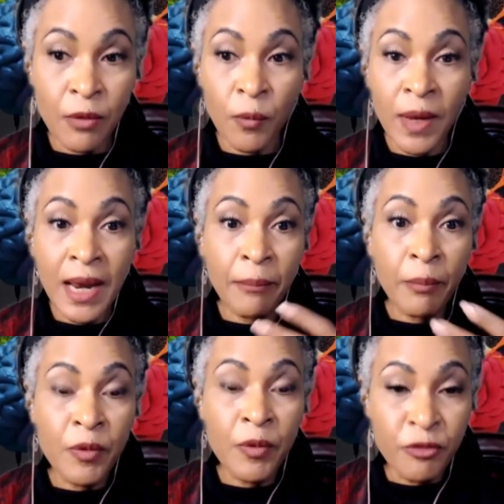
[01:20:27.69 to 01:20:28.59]
And when I
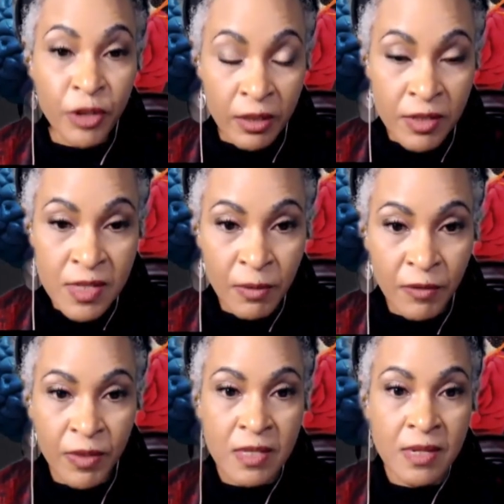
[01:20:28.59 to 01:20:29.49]
revealed some
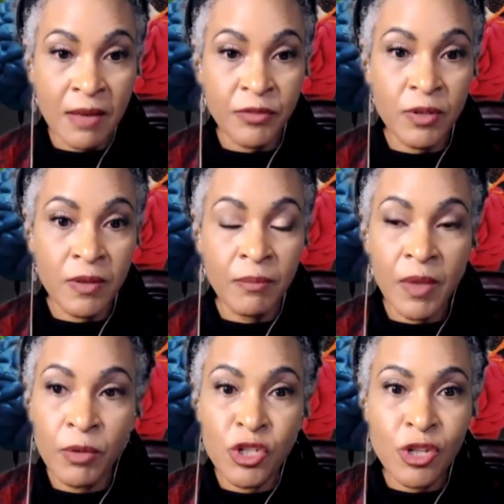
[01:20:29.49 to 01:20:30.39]
of the stuff to them,
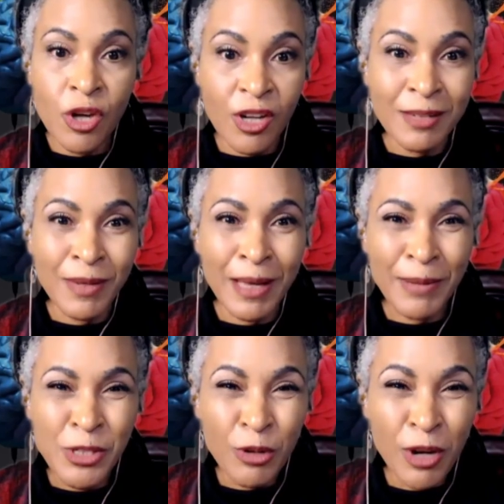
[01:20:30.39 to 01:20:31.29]
they were shocked. I'm like,
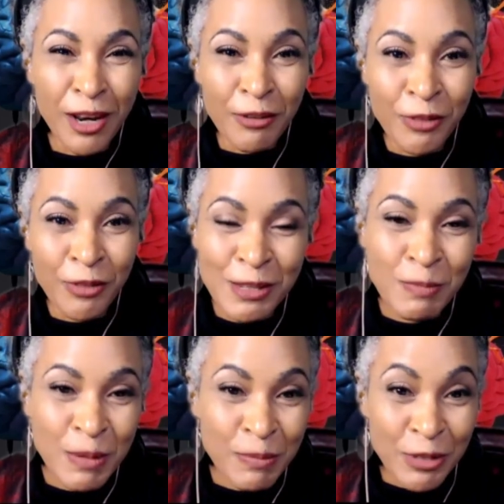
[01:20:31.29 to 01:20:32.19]
but you live with these
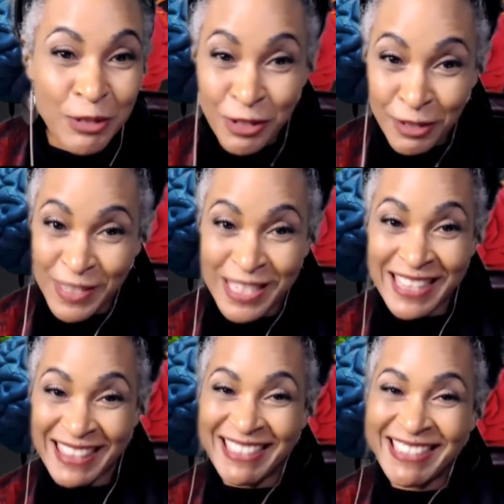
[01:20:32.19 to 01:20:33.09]
people, you should have
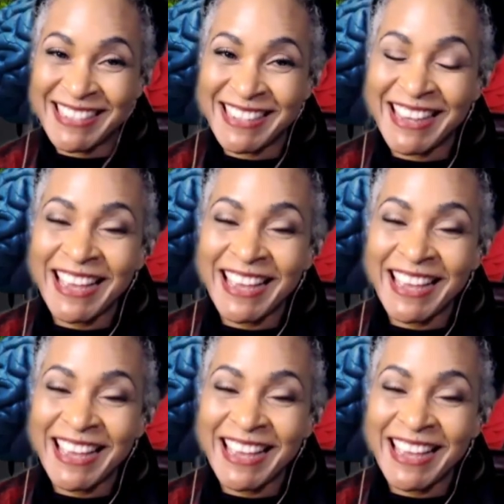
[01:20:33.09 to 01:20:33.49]
seen this.